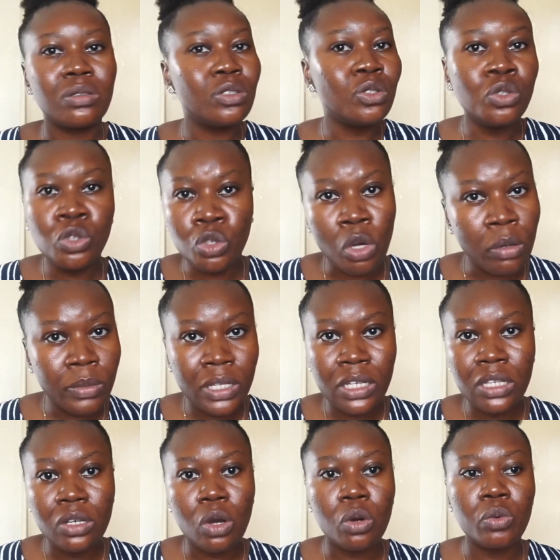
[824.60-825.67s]

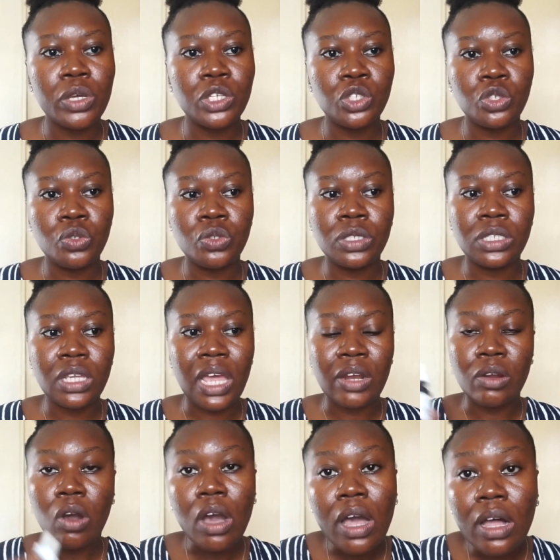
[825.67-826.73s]
normally always use
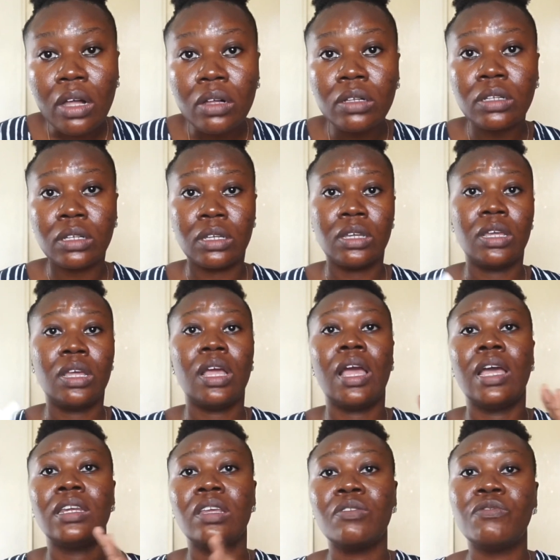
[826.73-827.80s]
an oil
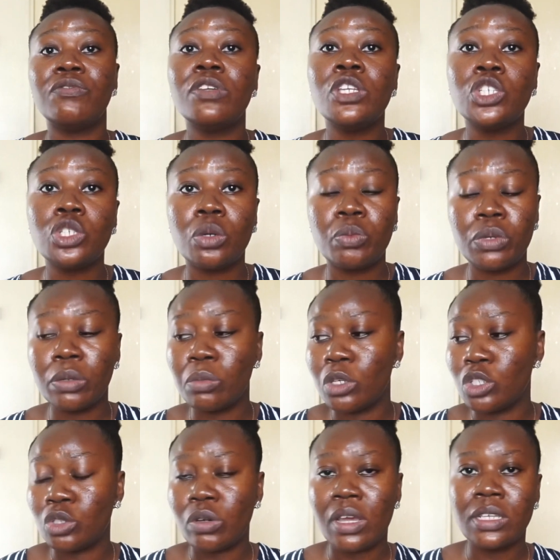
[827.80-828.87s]
and then finish up with a
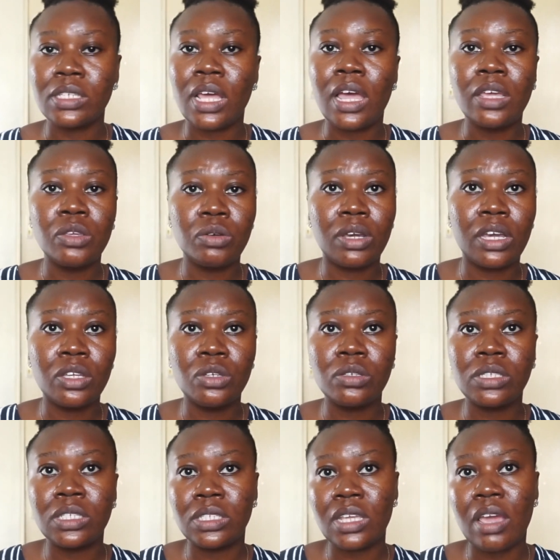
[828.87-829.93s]
moisturizer. You can
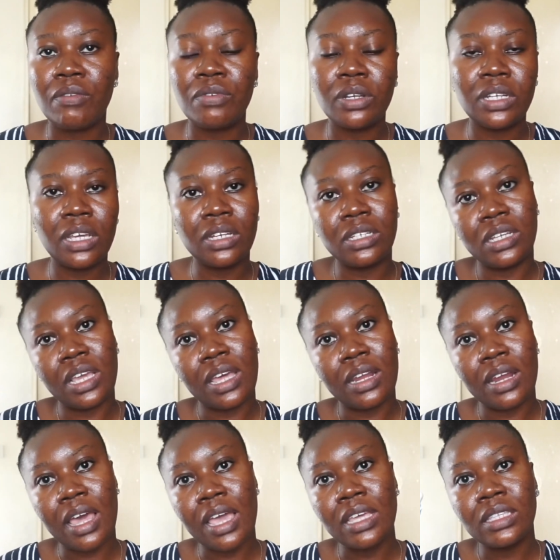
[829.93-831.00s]
use this every day, day
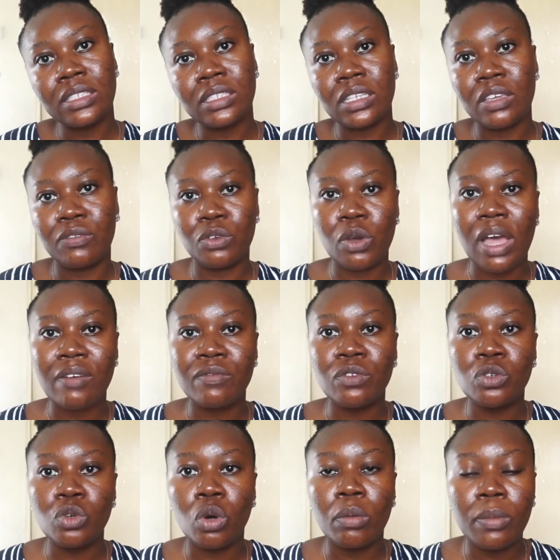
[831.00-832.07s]
and night, if you have
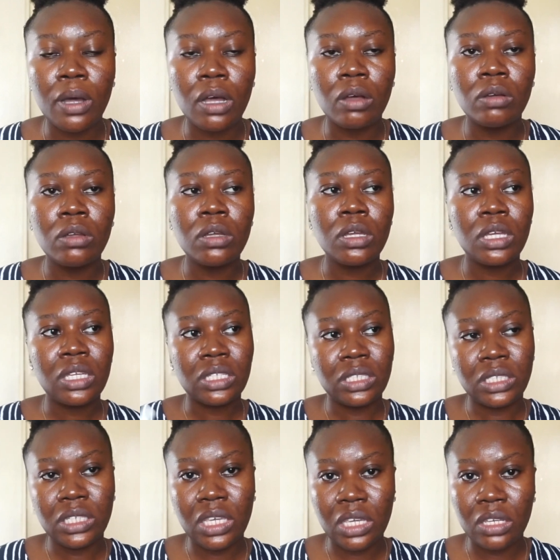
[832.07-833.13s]
normal
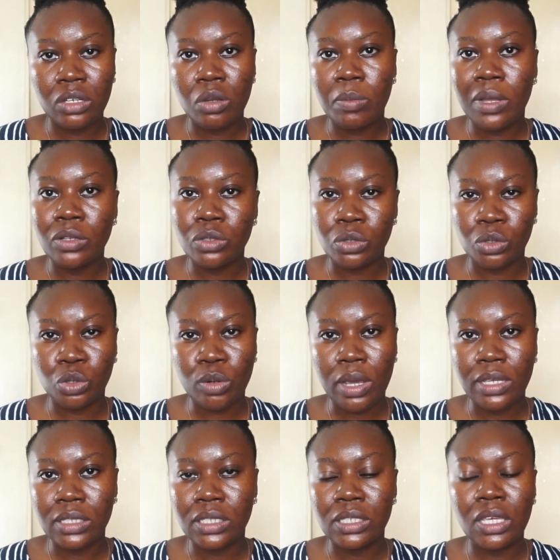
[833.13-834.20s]
skin, normal to
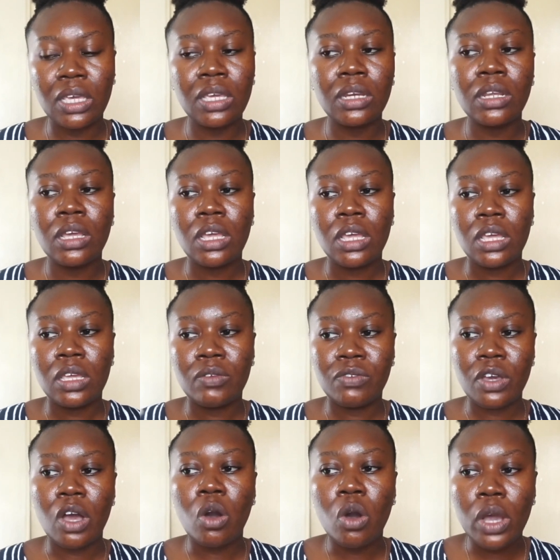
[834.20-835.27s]
dry skin. If
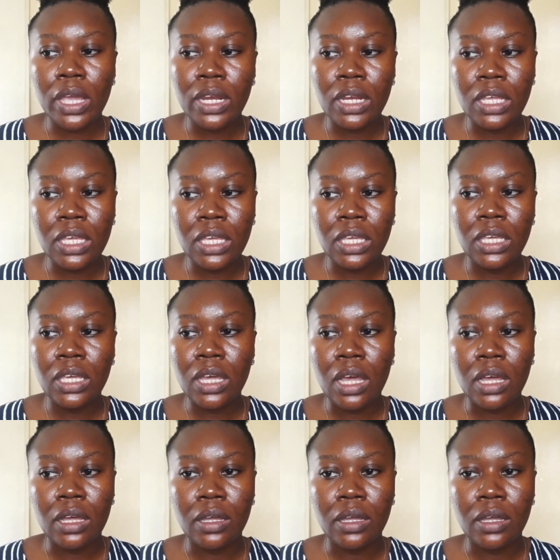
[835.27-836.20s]
you're oily,